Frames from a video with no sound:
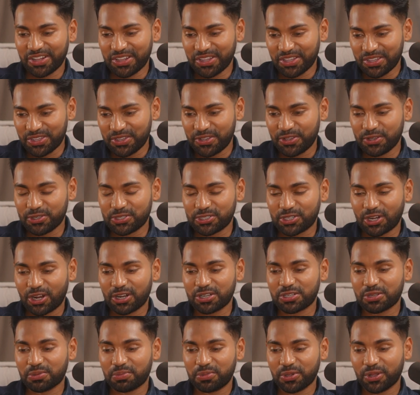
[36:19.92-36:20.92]
you
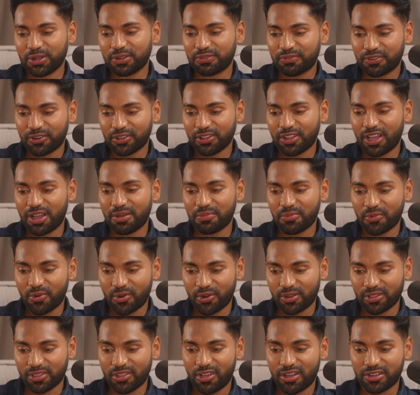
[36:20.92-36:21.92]
start to build for a lot
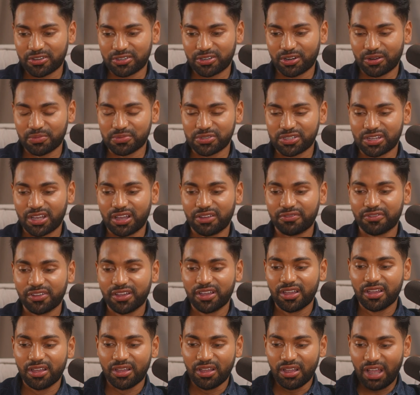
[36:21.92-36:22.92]
more long-term stuff.
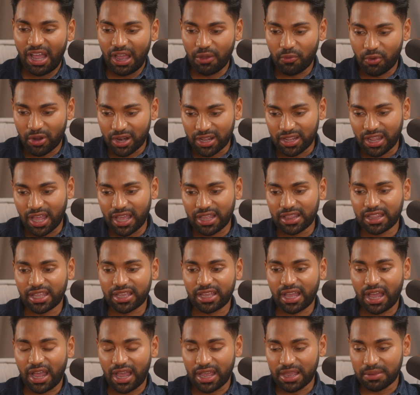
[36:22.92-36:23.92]

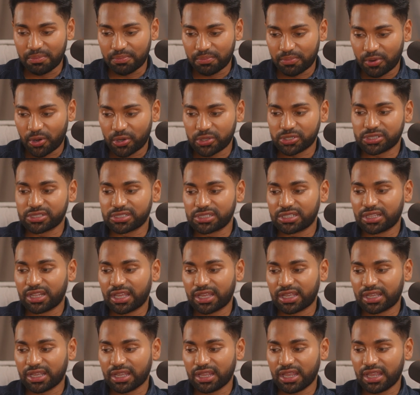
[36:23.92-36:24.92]
I
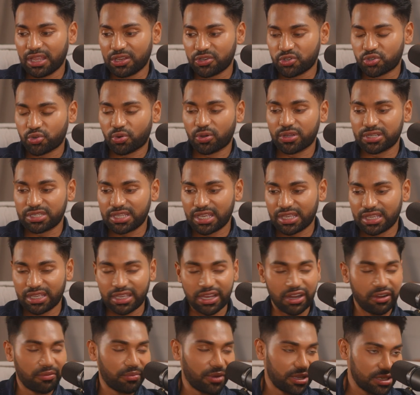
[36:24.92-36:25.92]
personally enjoy taking
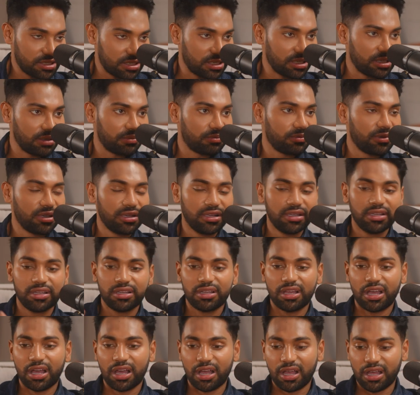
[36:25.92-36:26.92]
care of my team,
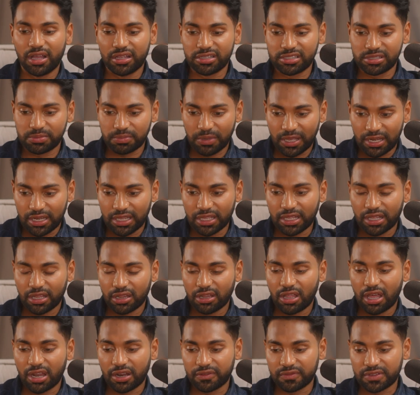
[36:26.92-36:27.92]
spending a
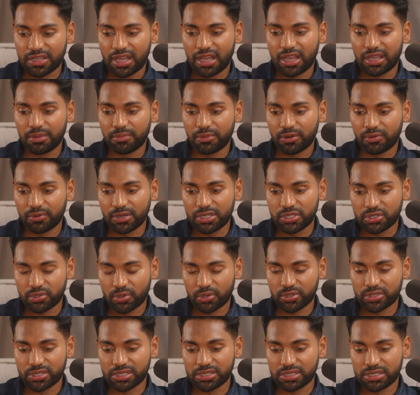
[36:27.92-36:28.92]
lot of time and
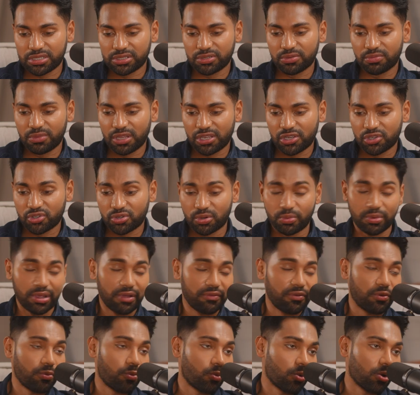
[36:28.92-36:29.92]
resources into making sure we
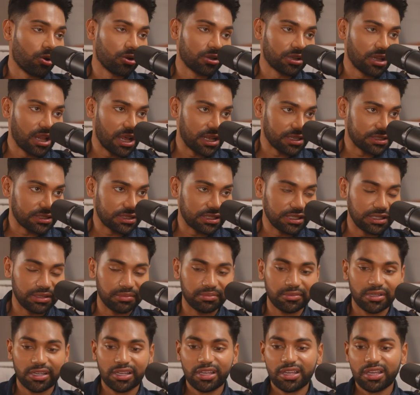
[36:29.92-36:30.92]
have a world-class
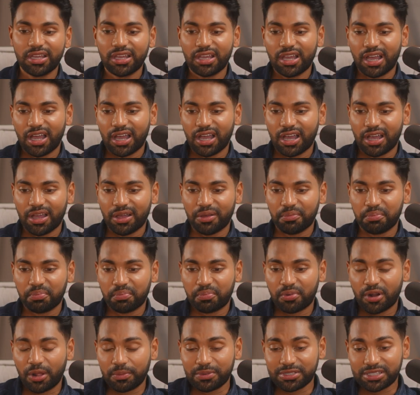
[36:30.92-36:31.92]
team.
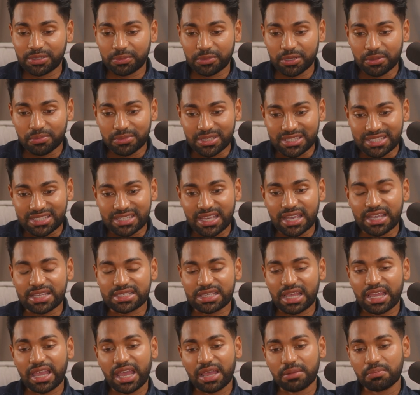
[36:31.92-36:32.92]
Probably some of the
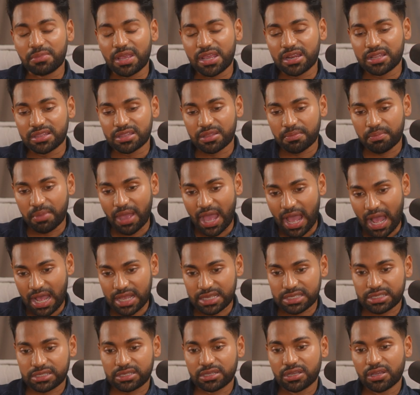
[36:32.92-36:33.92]
mistakes I had made in the
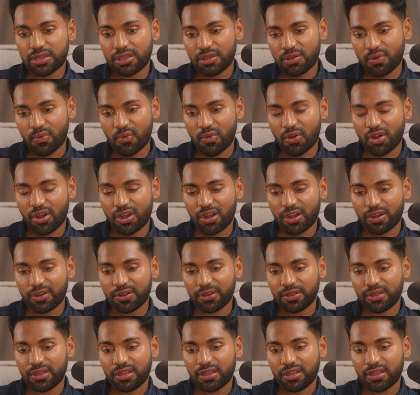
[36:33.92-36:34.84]
past were